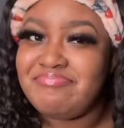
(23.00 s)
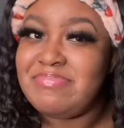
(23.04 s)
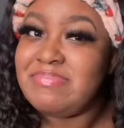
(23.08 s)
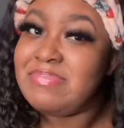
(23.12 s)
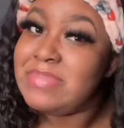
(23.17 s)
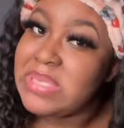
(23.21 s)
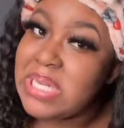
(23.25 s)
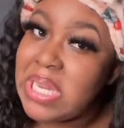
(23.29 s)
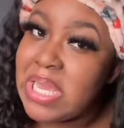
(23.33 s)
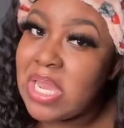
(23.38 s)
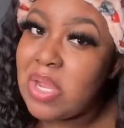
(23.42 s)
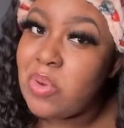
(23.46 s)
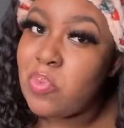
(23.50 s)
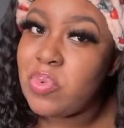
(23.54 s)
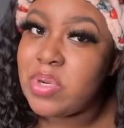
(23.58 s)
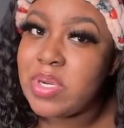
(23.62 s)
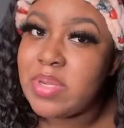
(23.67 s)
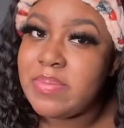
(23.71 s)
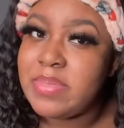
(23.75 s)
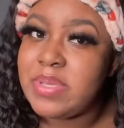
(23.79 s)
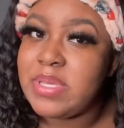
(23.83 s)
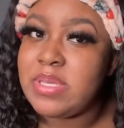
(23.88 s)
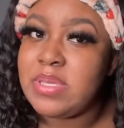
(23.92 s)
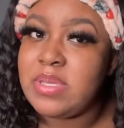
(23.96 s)
like I want to
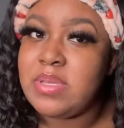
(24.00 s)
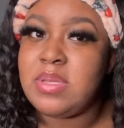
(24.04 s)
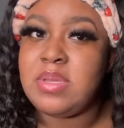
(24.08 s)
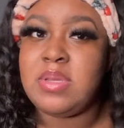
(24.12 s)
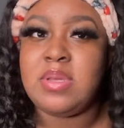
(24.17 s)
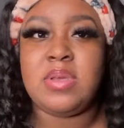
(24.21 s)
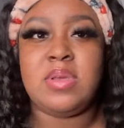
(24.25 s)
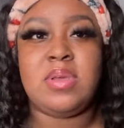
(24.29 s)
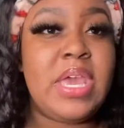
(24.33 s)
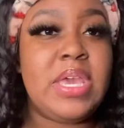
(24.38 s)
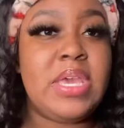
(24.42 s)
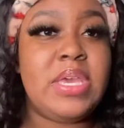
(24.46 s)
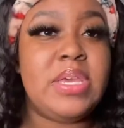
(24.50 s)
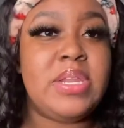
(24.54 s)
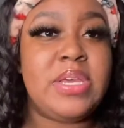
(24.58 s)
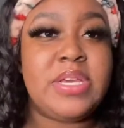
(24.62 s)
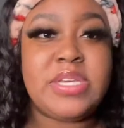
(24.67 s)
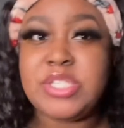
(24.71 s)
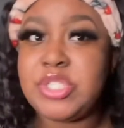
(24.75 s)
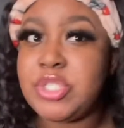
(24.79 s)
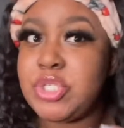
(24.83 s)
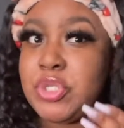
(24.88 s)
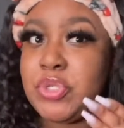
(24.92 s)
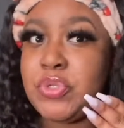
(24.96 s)
be. And
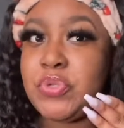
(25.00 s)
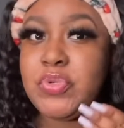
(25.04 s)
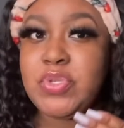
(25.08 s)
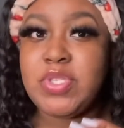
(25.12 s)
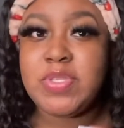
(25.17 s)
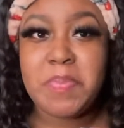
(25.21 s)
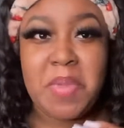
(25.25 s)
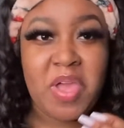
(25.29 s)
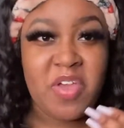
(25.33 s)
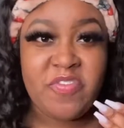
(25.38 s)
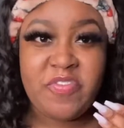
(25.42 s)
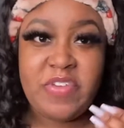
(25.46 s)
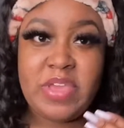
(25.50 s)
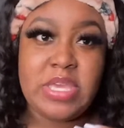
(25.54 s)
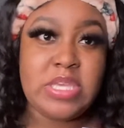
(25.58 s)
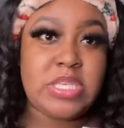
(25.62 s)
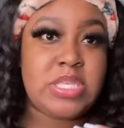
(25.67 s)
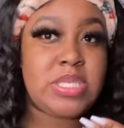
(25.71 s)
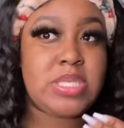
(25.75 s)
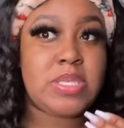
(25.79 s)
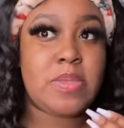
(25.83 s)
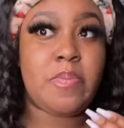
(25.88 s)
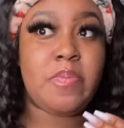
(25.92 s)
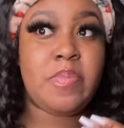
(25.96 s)
excuse my
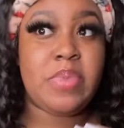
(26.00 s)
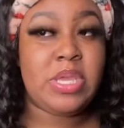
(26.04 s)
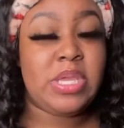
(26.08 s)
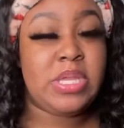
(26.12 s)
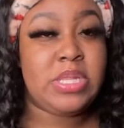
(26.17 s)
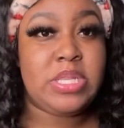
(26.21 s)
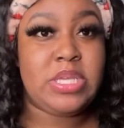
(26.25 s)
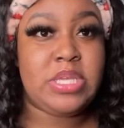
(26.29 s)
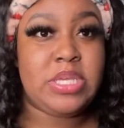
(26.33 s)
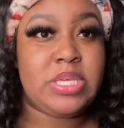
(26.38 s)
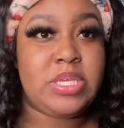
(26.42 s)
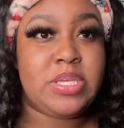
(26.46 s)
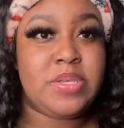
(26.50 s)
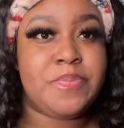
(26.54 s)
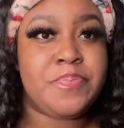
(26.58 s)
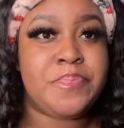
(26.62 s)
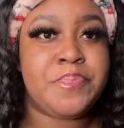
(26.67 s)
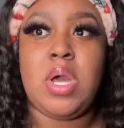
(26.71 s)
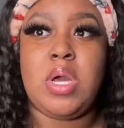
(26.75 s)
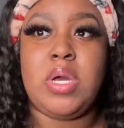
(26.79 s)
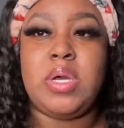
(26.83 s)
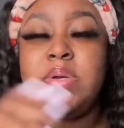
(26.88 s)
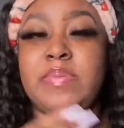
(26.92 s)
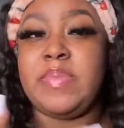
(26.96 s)
face peeling.
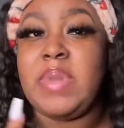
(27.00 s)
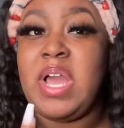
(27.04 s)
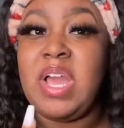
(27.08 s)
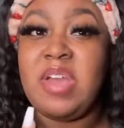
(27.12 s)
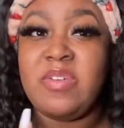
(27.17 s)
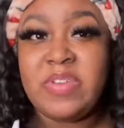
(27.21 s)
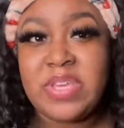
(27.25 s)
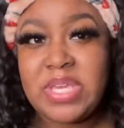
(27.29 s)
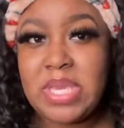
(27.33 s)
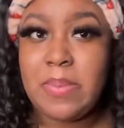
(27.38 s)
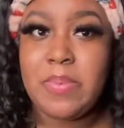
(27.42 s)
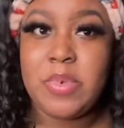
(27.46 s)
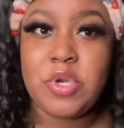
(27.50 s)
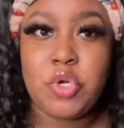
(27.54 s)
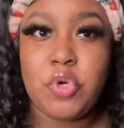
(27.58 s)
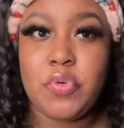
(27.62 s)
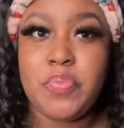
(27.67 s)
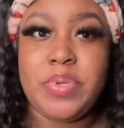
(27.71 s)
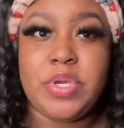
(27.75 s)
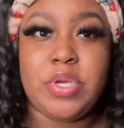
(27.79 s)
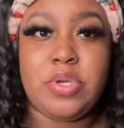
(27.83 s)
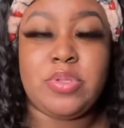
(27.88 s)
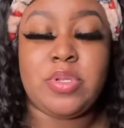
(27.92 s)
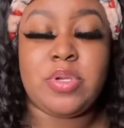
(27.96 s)
I have a chemical
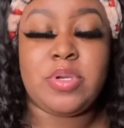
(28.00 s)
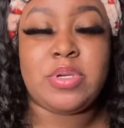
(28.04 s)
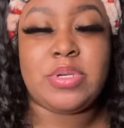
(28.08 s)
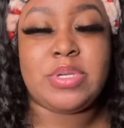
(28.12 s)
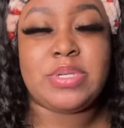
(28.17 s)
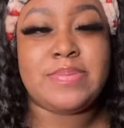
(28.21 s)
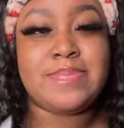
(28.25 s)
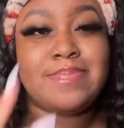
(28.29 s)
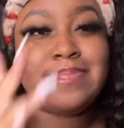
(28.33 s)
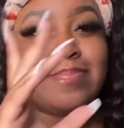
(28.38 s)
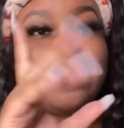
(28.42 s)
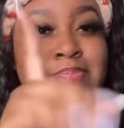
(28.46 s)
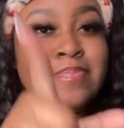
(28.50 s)
peel on.